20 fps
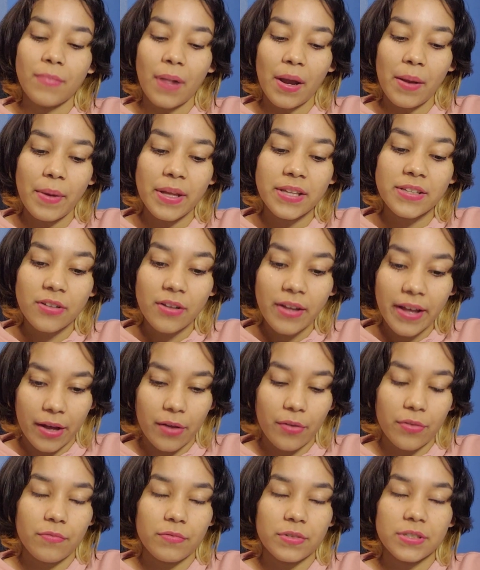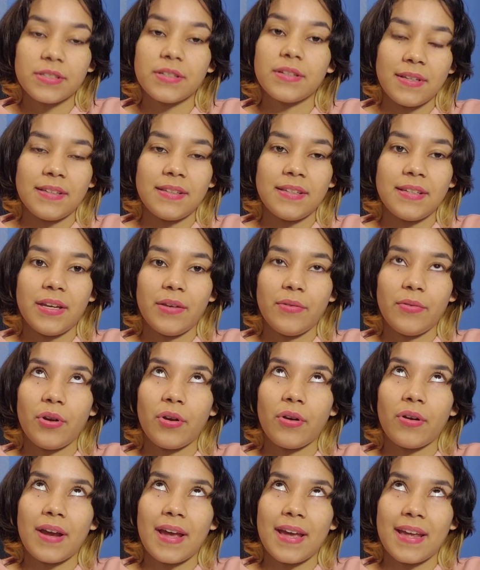My mental health was
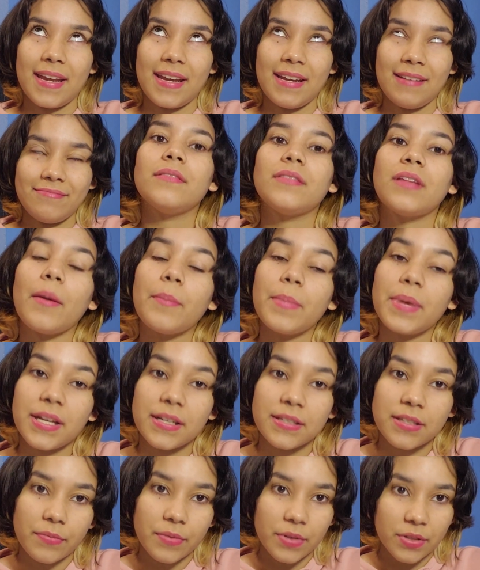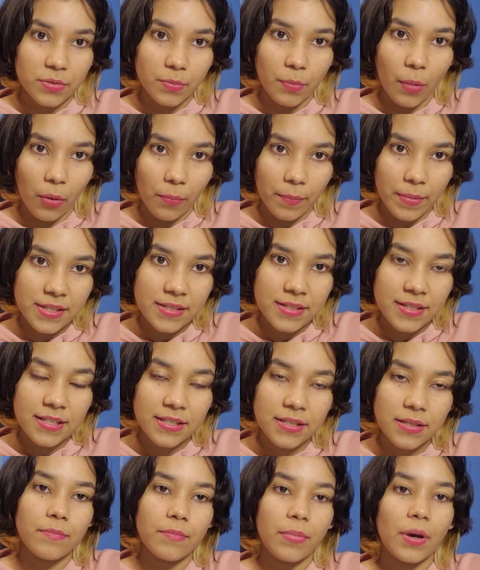deteriorating, not because of the small
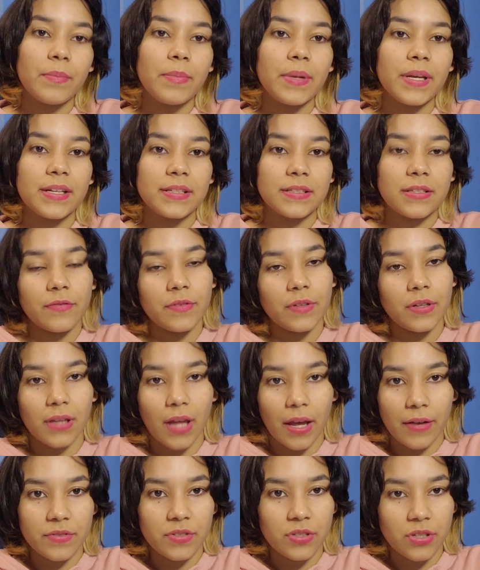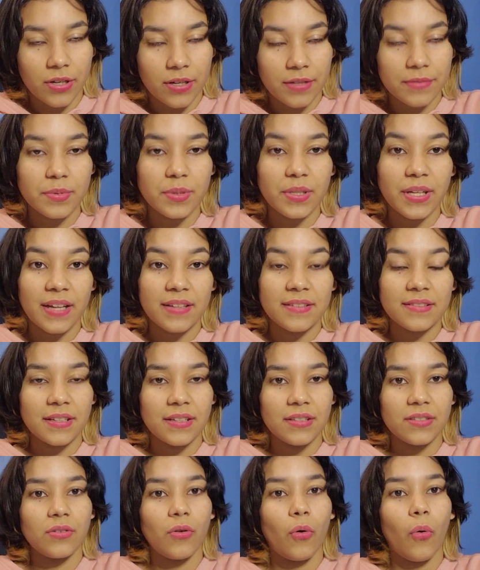business, but because of the life
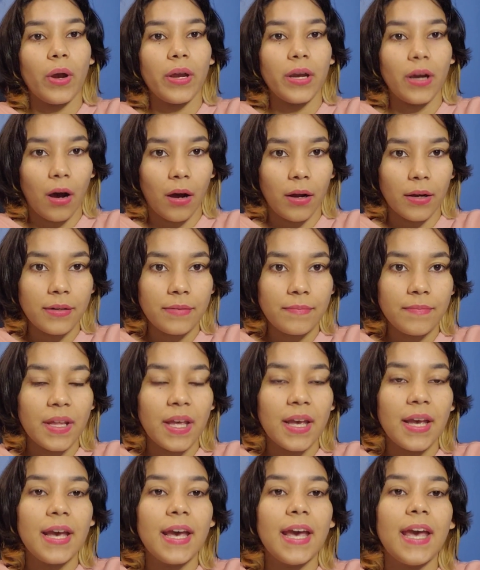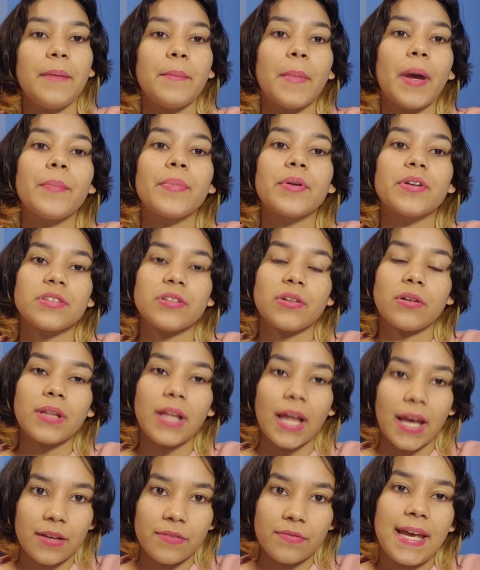circumstances going on in my personal
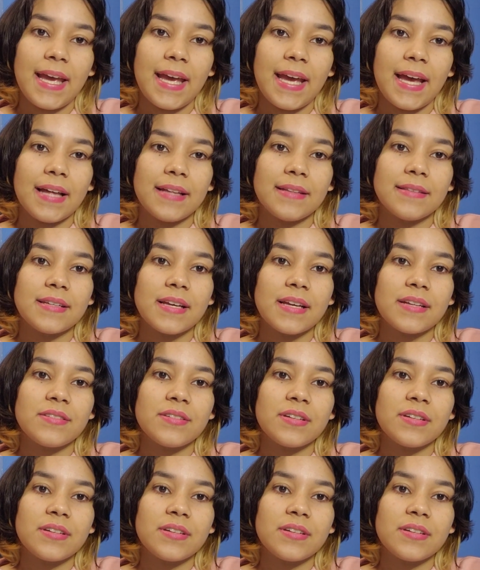life, and that